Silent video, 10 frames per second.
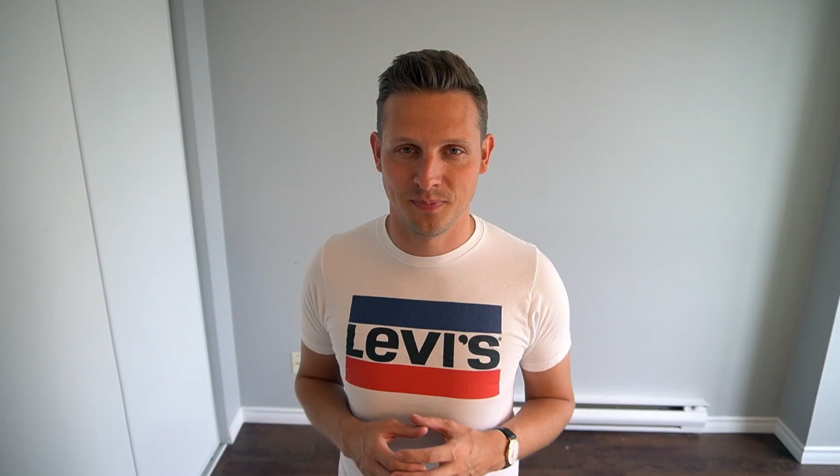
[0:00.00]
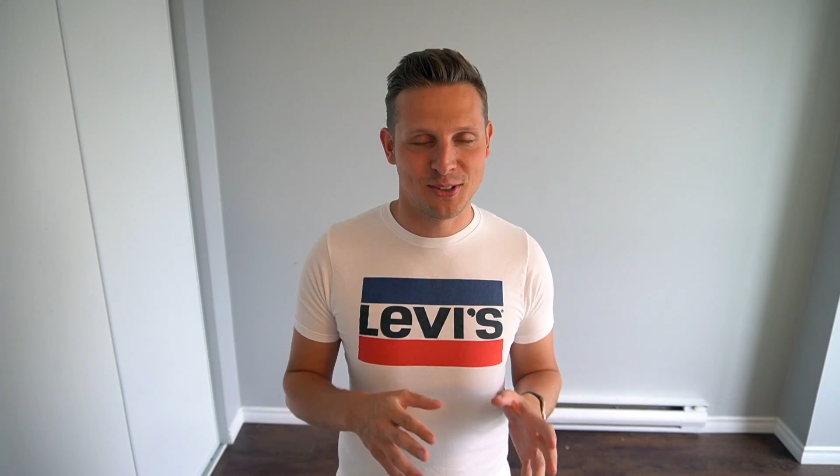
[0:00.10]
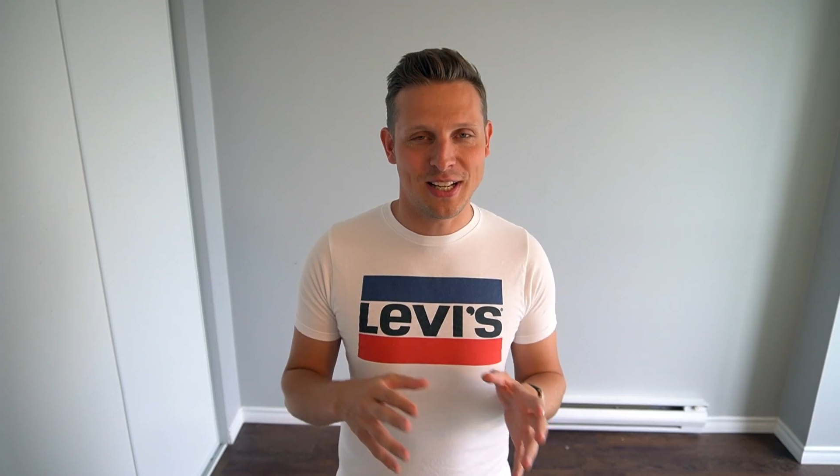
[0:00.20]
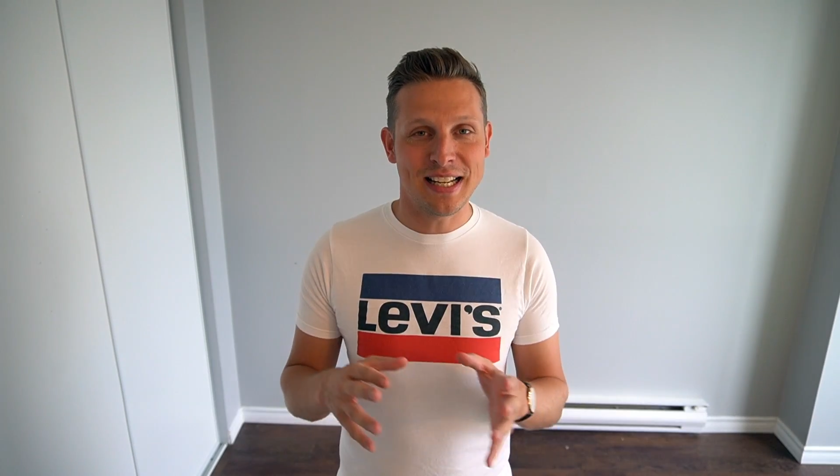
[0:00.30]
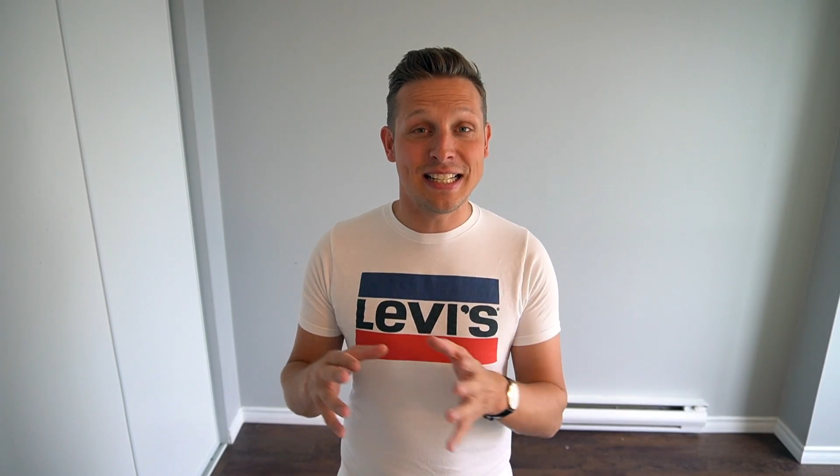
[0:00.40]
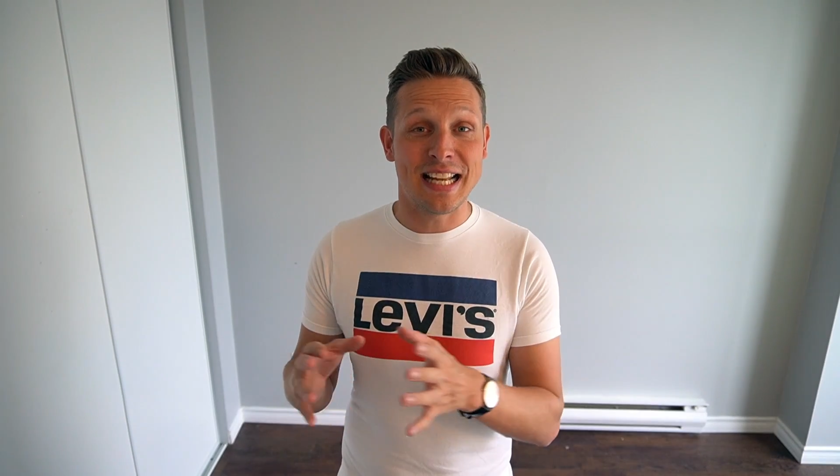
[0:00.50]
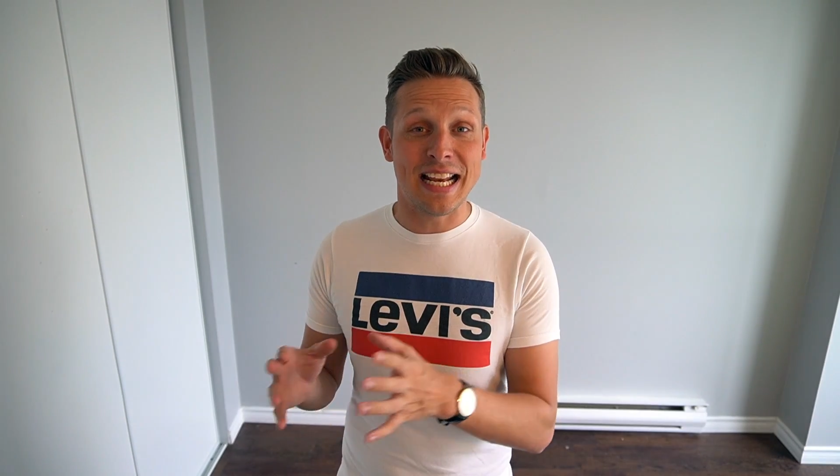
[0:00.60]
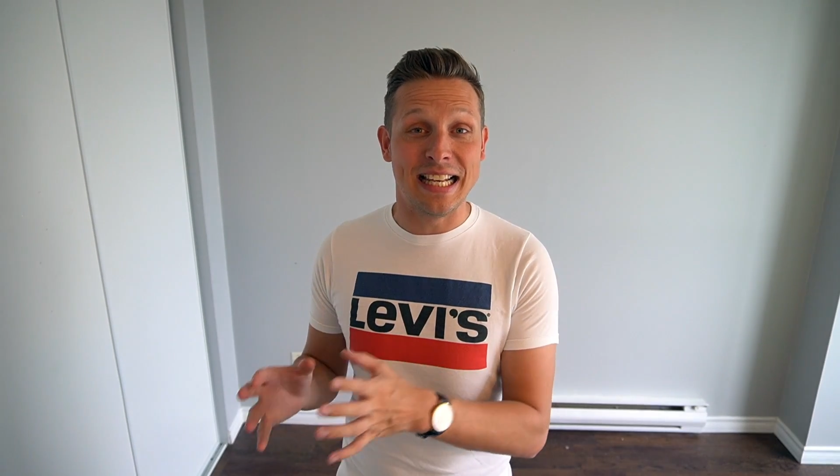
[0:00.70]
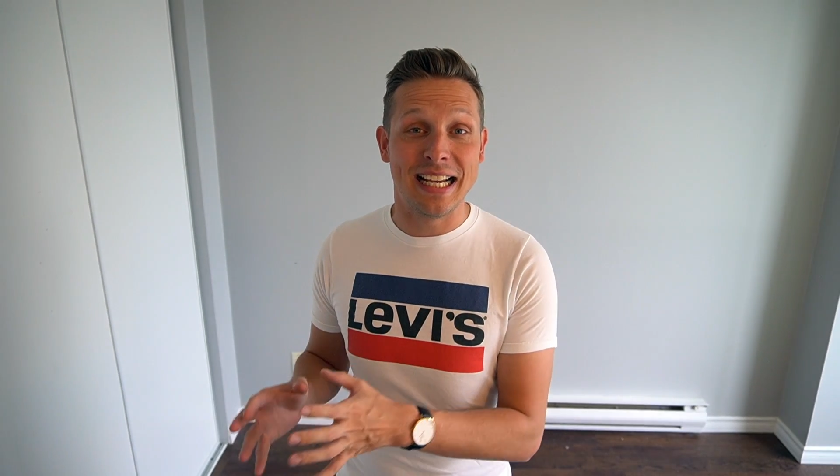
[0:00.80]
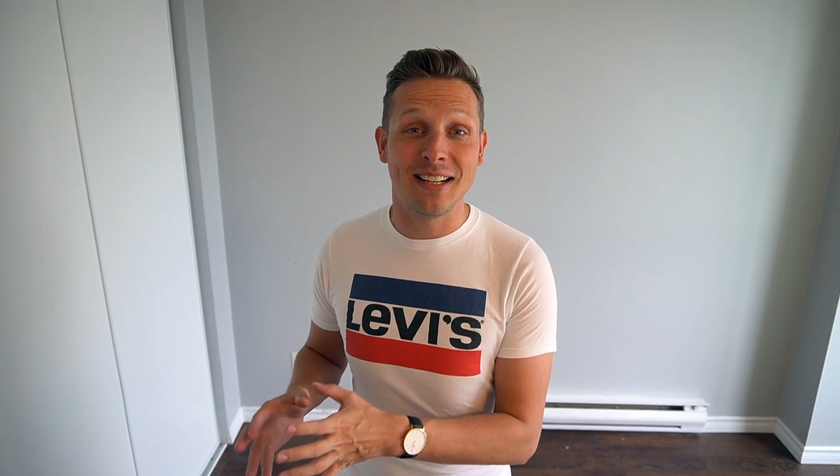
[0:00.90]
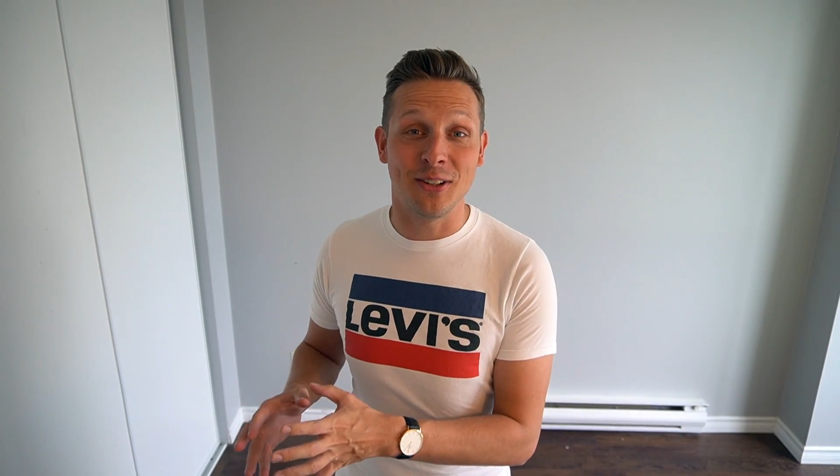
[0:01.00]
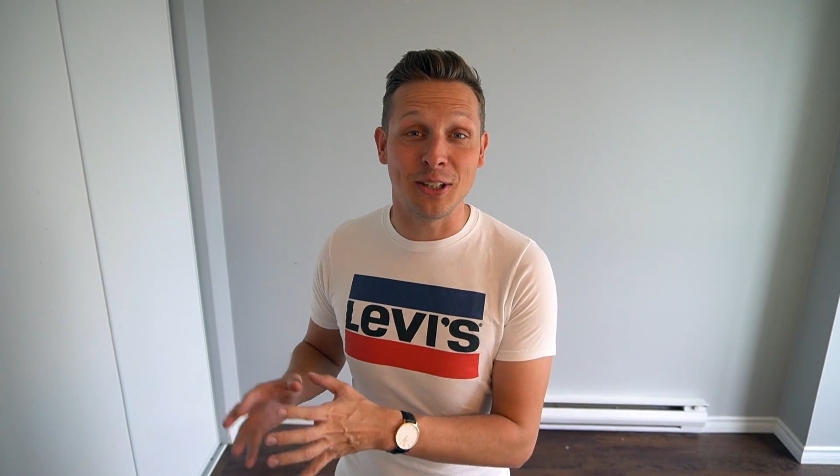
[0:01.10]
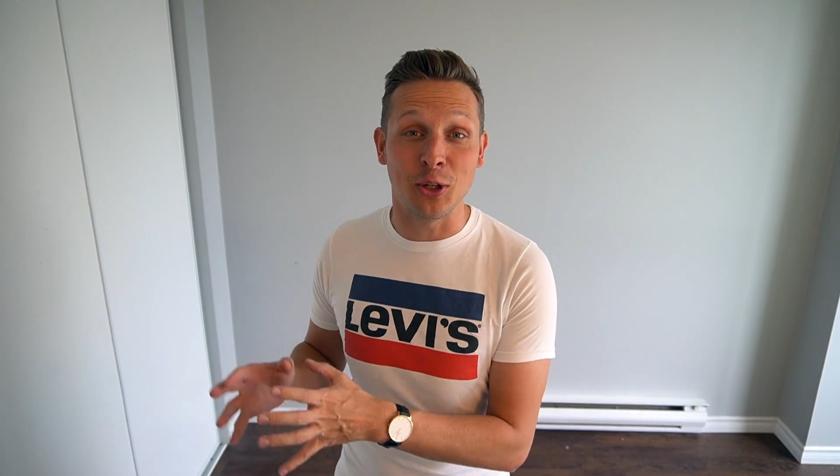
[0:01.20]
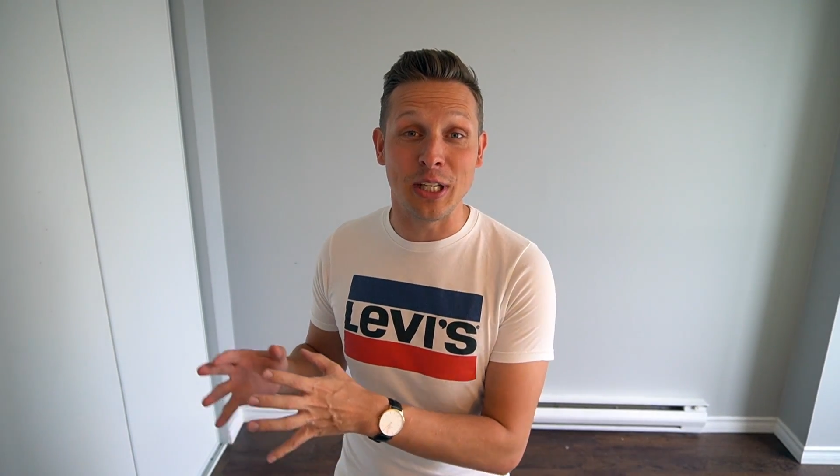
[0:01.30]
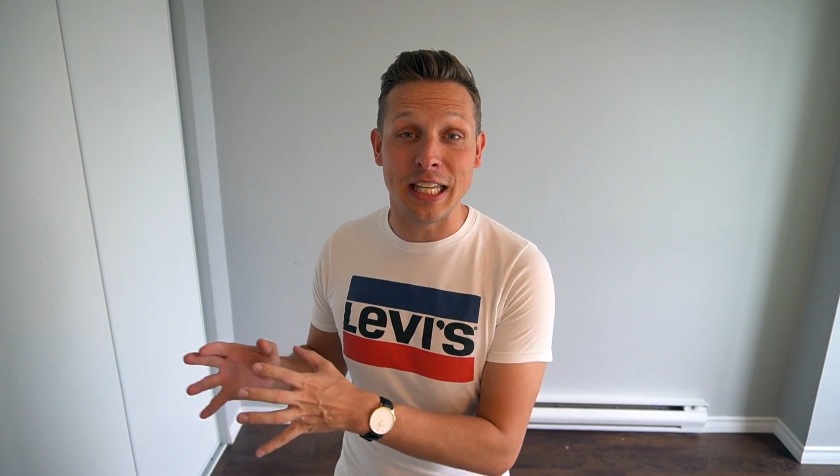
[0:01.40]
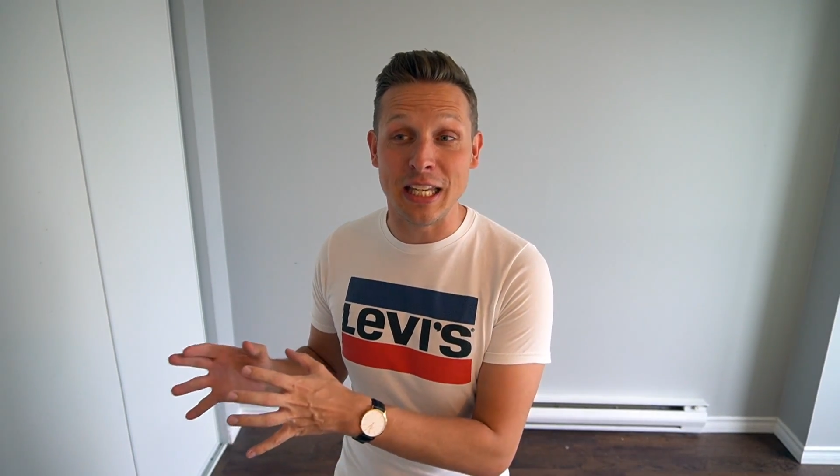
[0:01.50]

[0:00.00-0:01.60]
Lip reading: So then a day later, it got